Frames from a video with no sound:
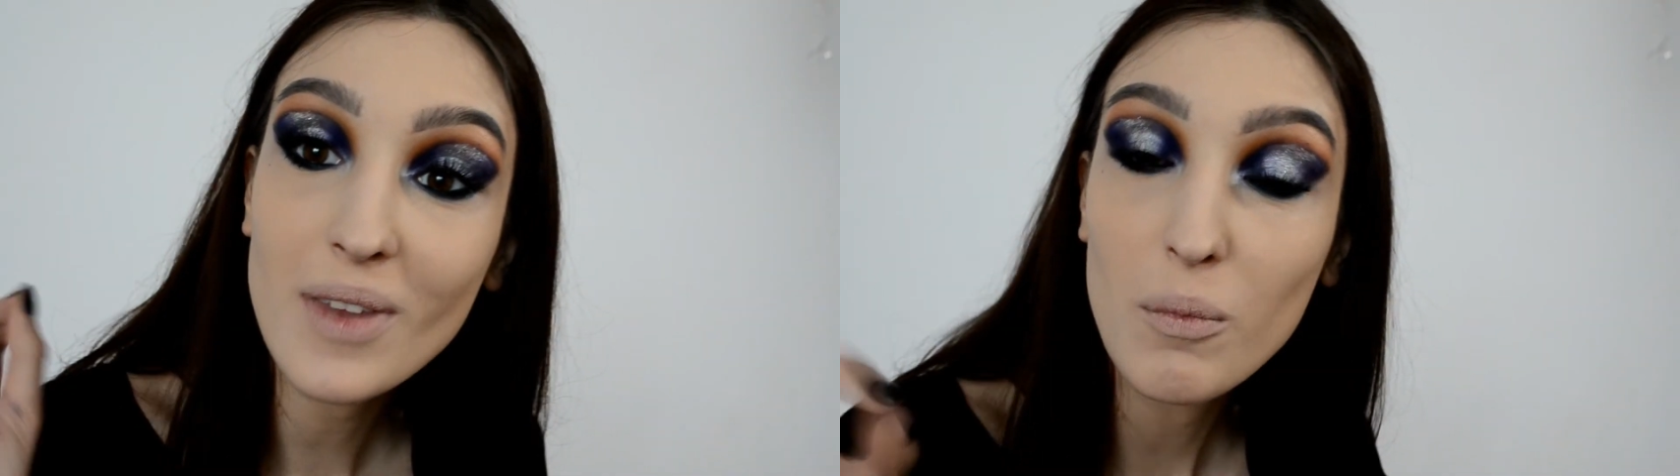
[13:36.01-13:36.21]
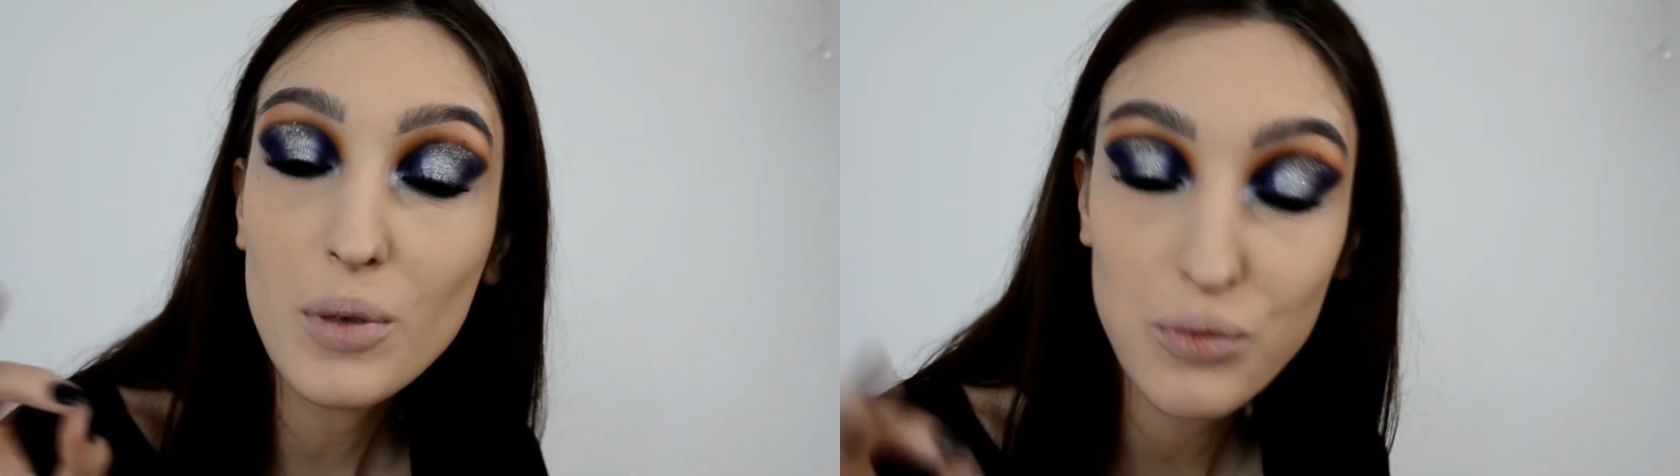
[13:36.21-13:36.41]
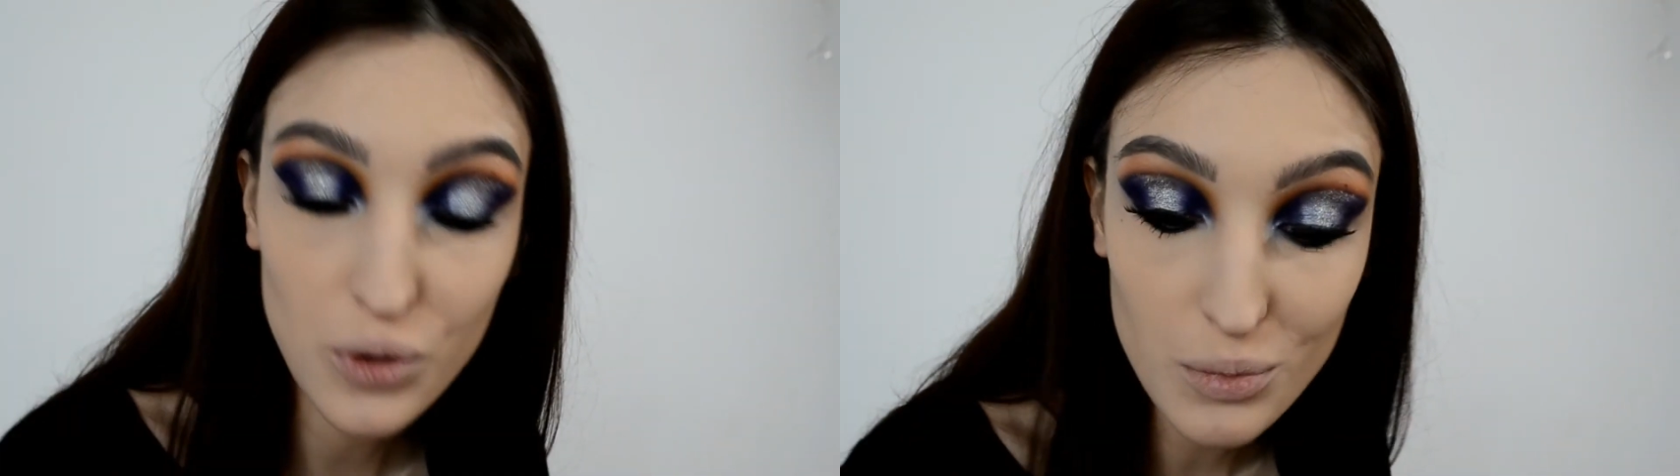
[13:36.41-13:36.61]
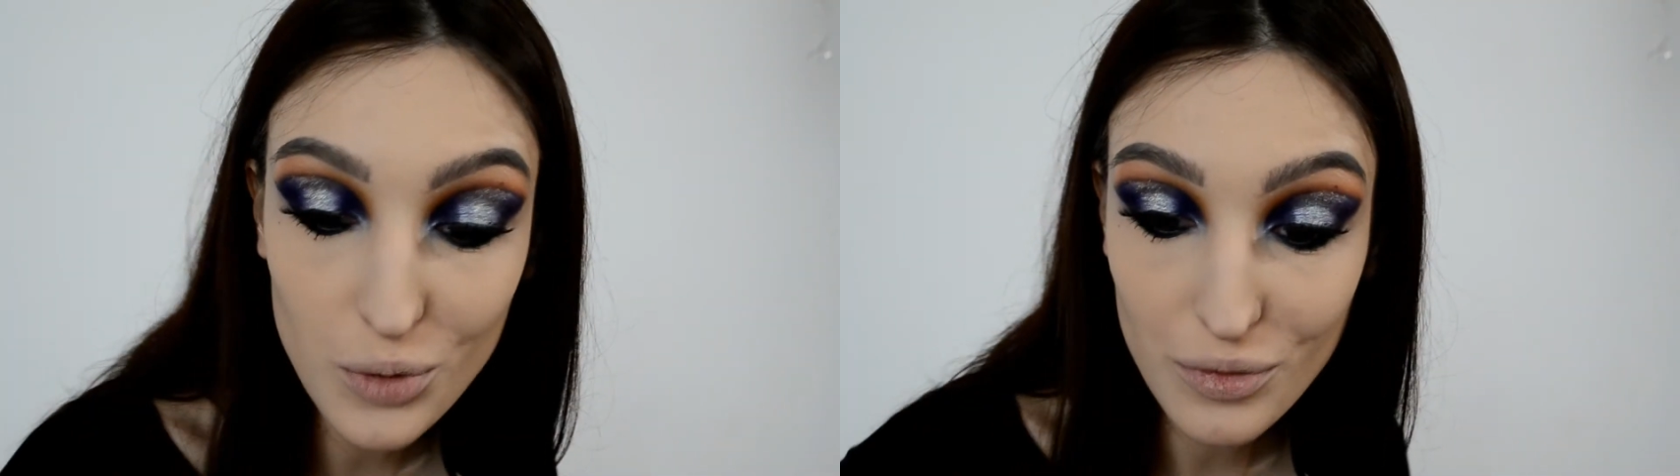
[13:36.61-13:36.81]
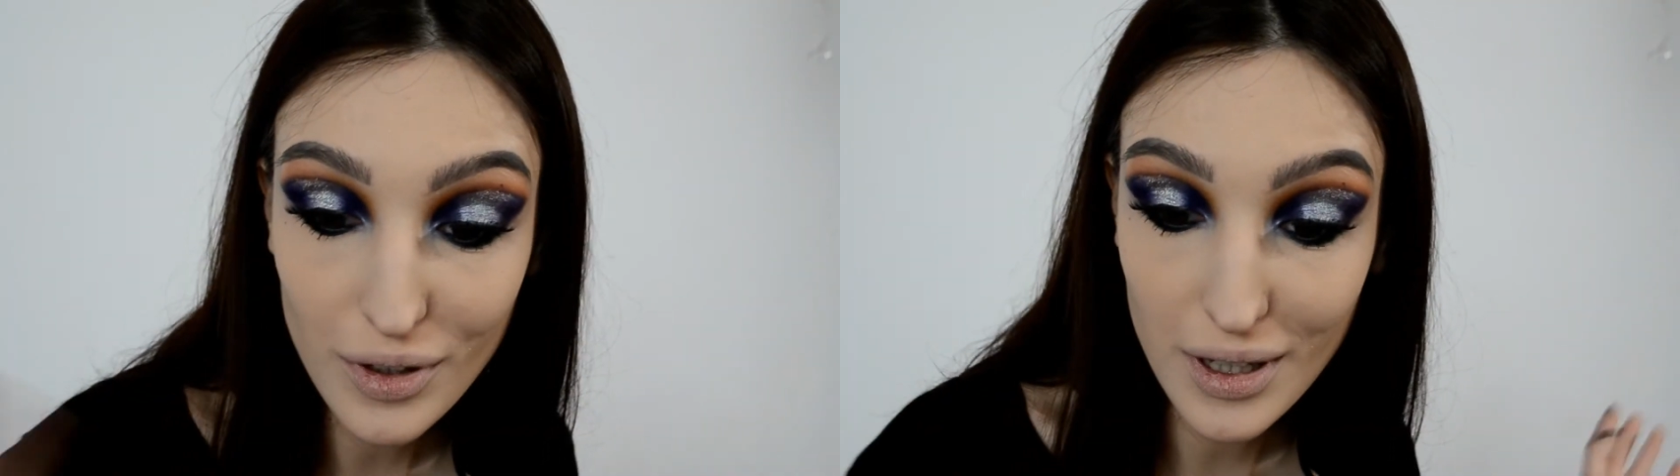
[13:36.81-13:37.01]
Before
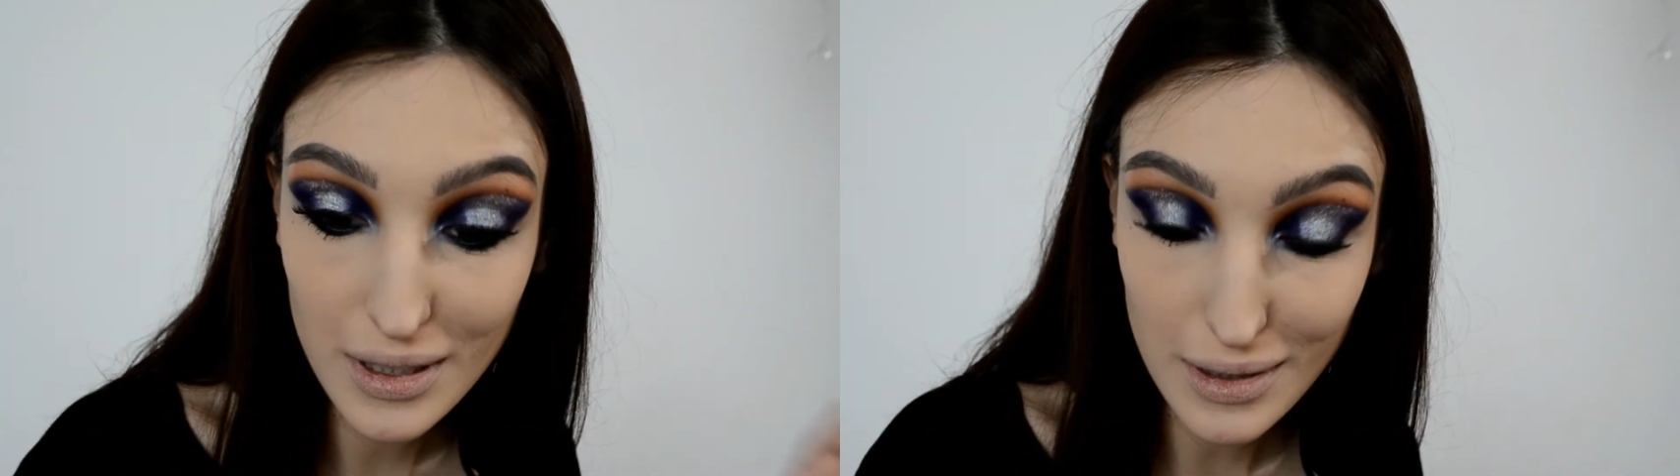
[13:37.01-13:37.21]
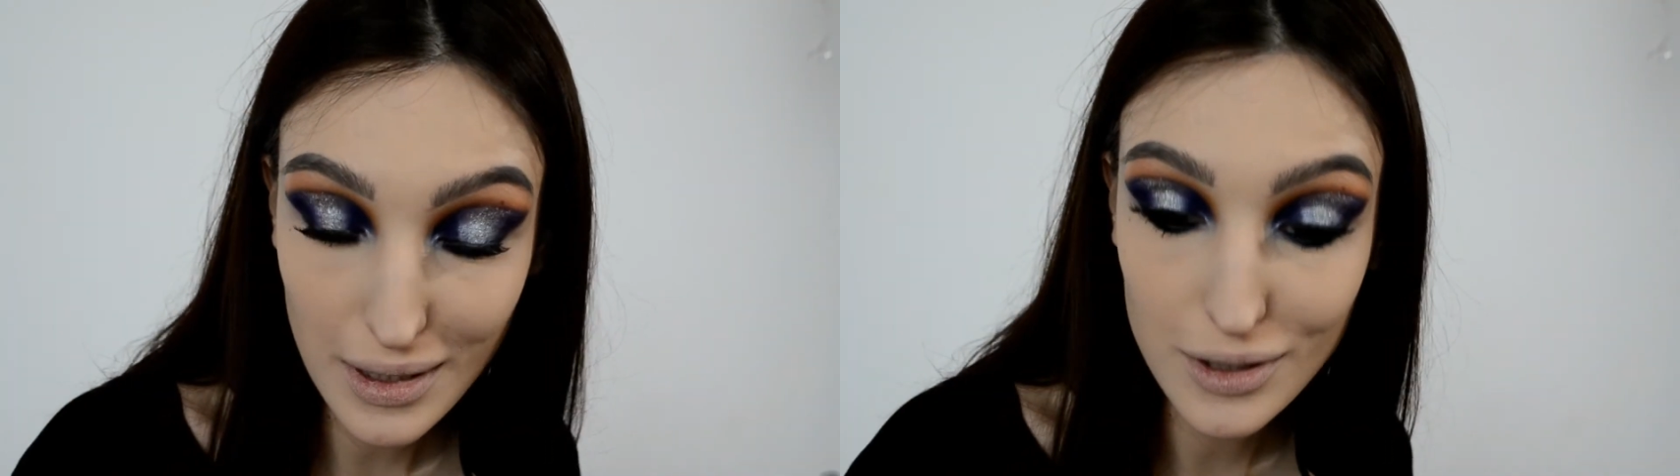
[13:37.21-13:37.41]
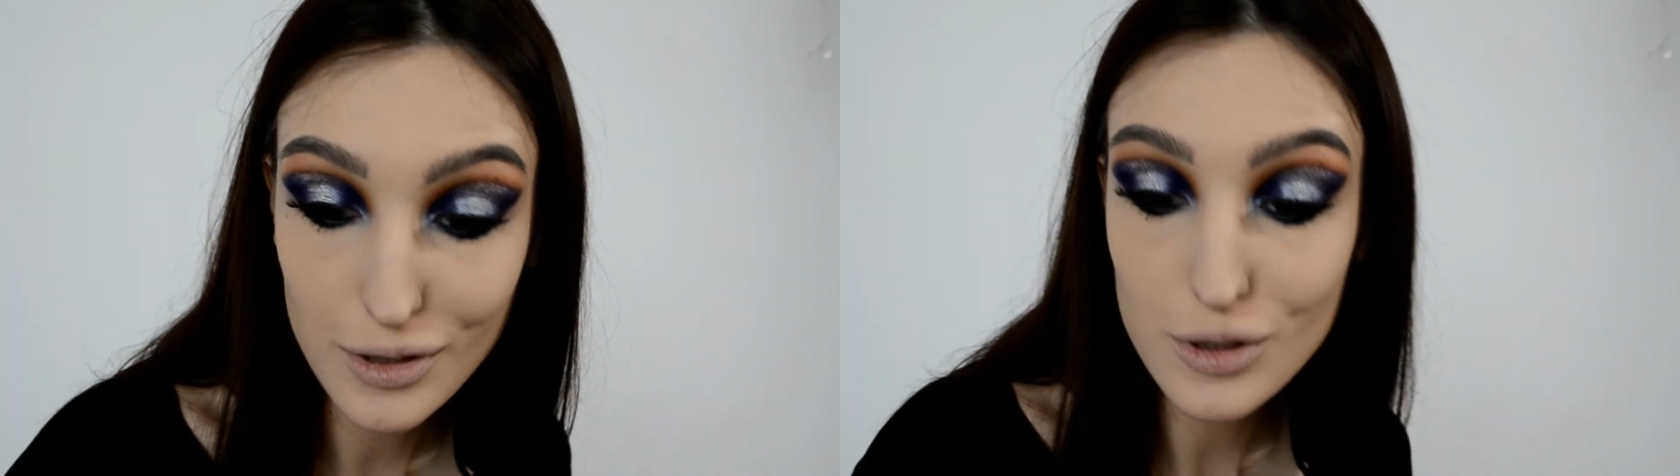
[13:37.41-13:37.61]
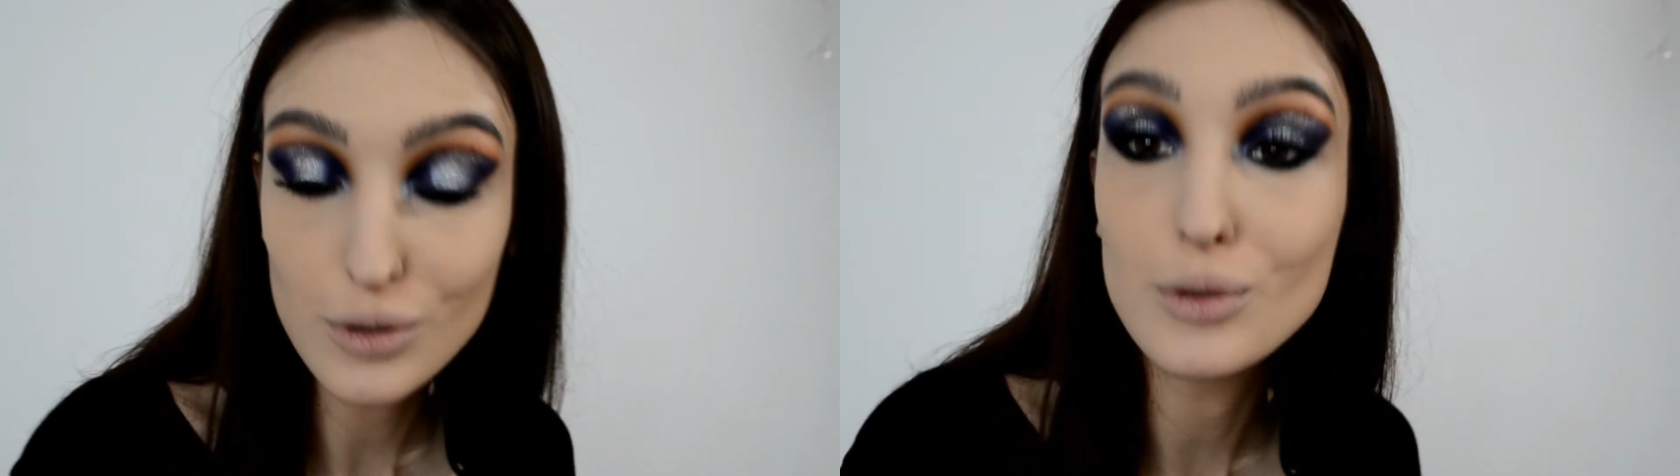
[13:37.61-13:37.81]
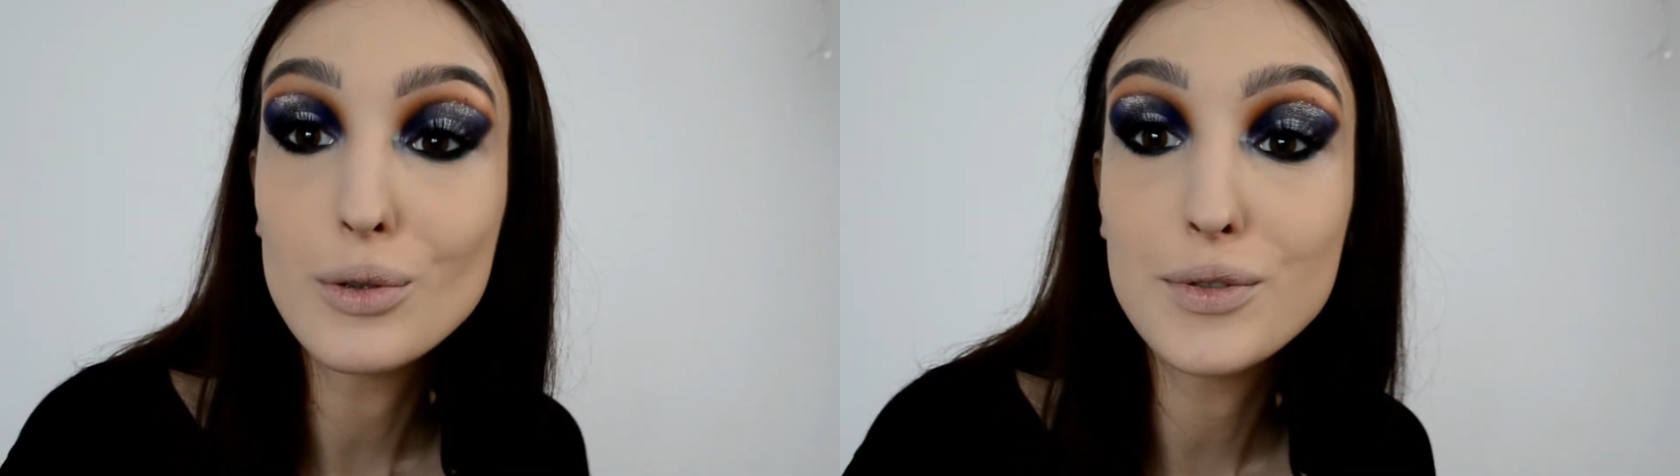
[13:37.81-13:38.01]
moving into